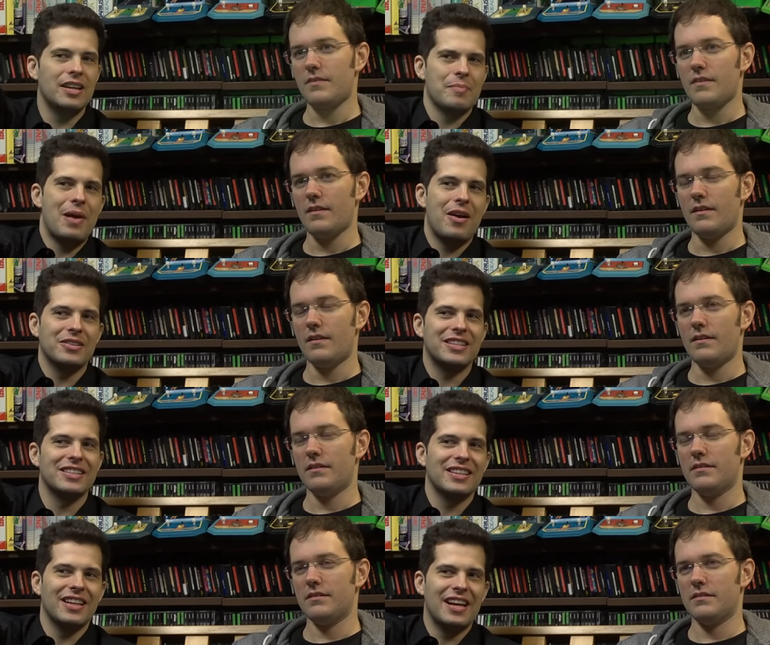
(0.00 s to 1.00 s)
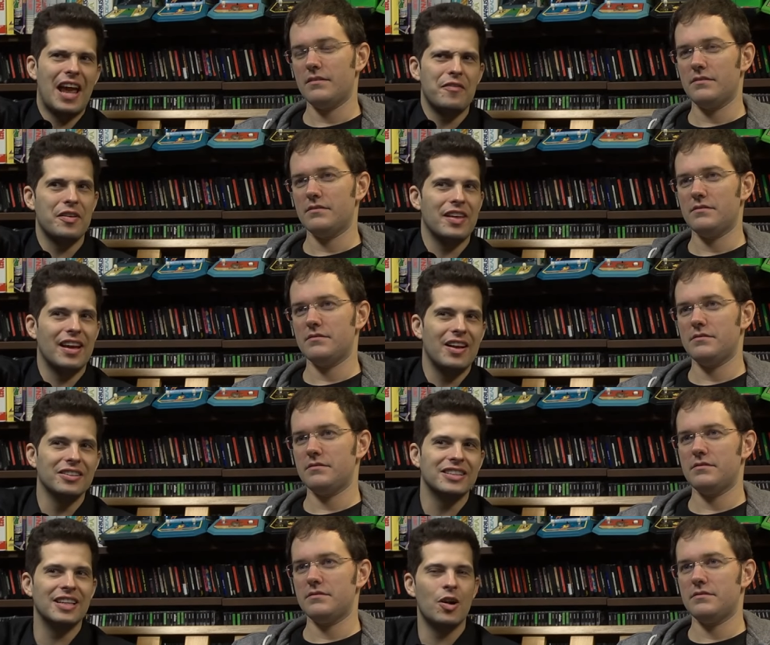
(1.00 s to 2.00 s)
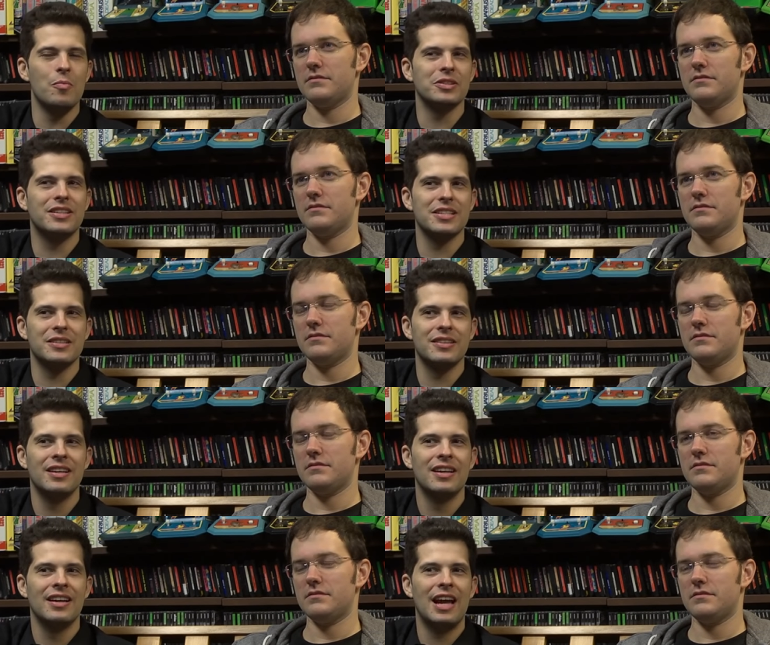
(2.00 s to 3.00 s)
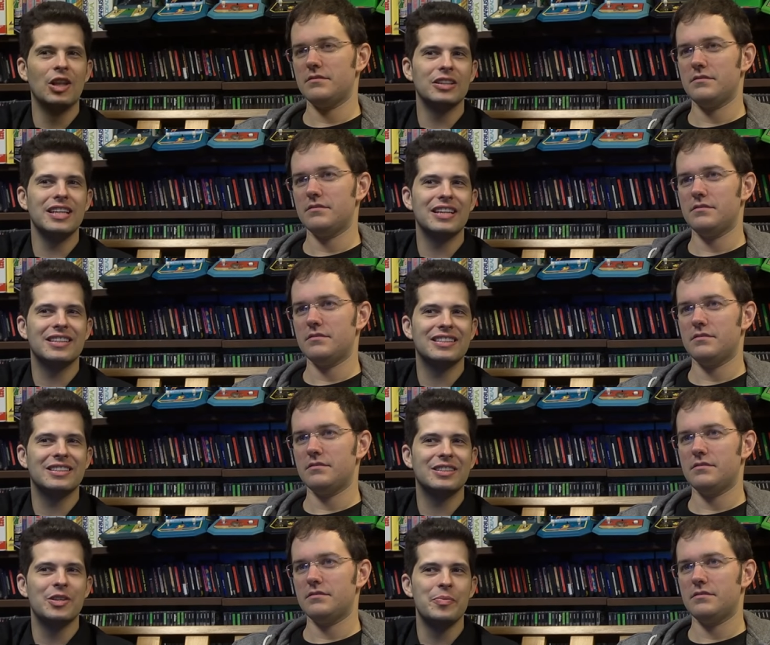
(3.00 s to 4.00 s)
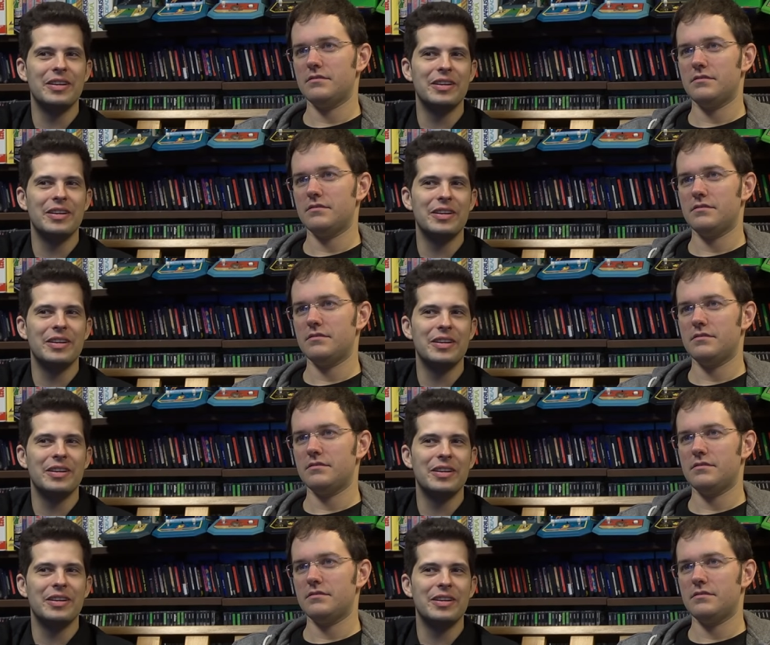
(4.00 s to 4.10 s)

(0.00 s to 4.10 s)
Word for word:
Speaker 1: in comparison to like everything else it almost doesn't it looks like Super